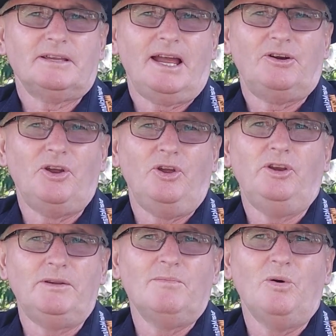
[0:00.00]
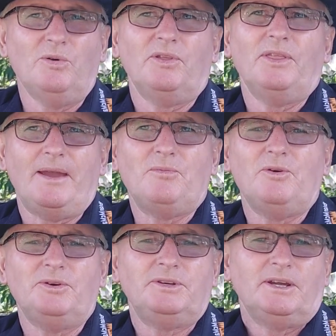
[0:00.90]
are earning more than they
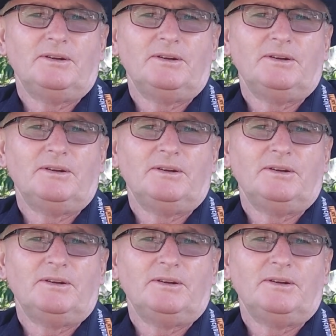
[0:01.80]
would